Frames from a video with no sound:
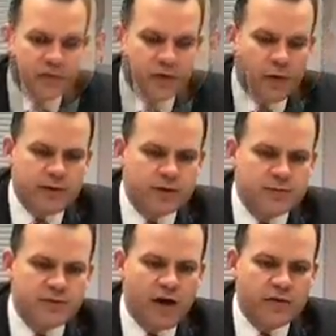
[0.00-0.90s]
So in
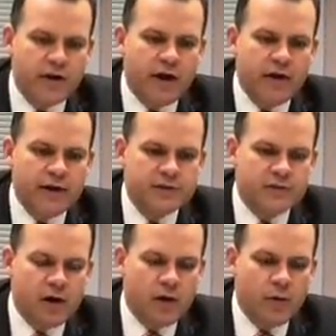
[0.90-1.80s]
terms of other areas,
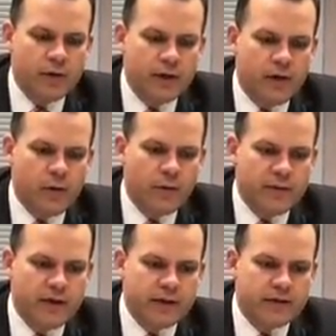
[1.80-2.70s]
though,
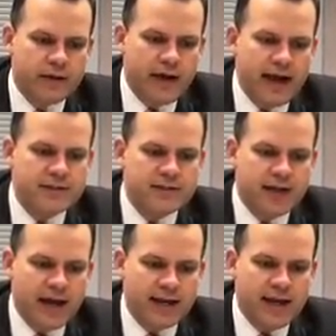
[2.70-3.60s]
the guidance that I